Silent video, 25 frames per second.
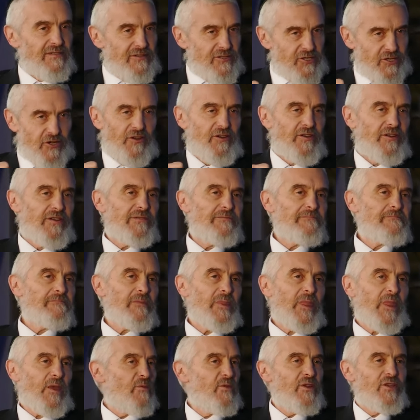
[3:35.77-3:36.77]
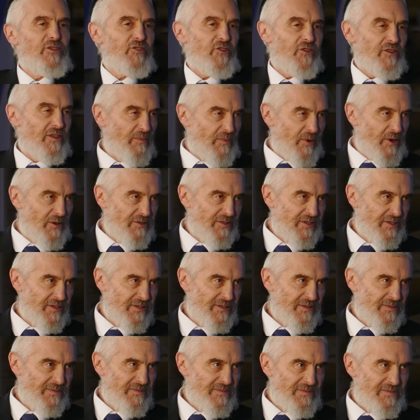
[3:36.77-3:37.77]
journey, we enjoy the
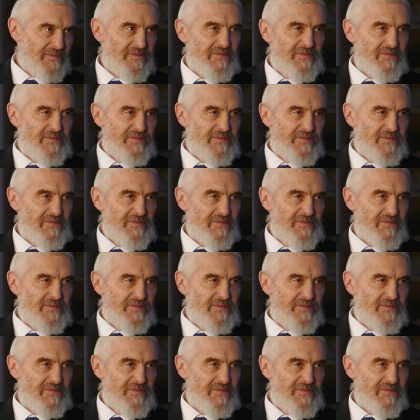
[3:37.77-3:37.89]
process?